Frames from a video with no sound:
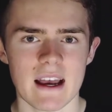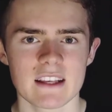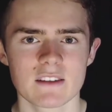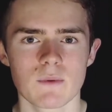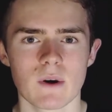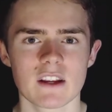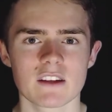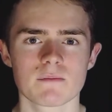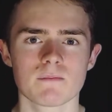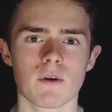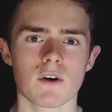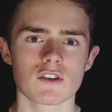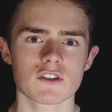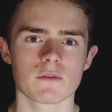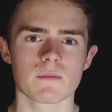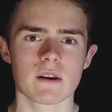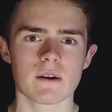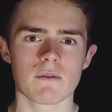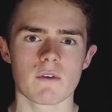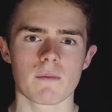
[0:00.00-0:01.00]
as well as
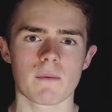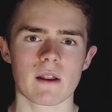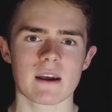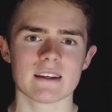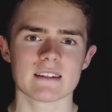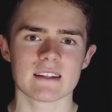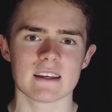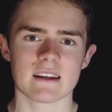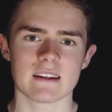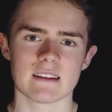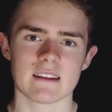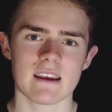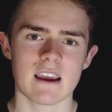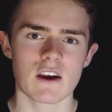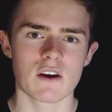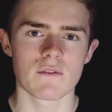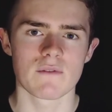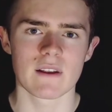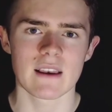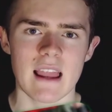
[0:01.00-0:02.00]
possibly replacing
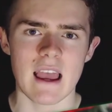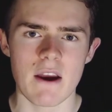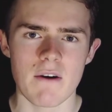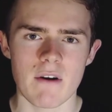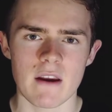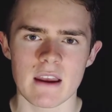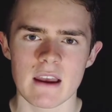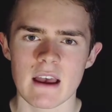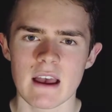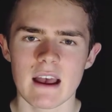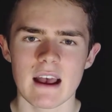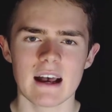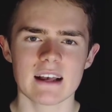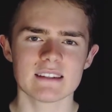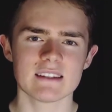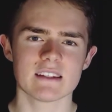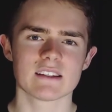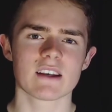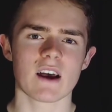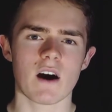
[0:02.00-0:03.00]
Diego Valeri
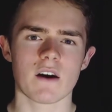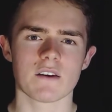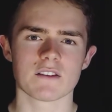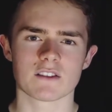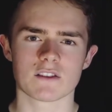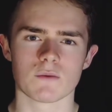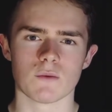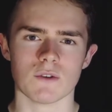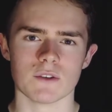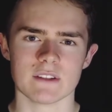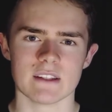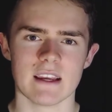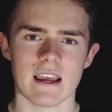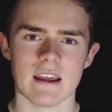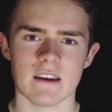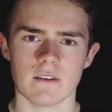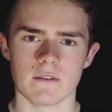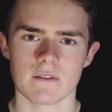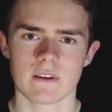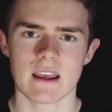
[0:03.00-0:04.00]
as he tires towards the
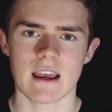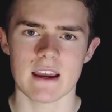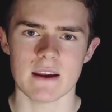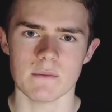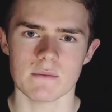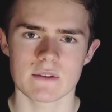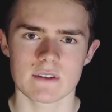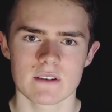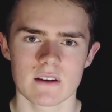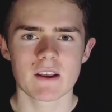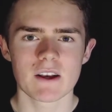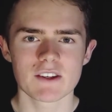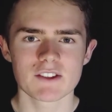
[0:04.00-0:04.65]
end of games.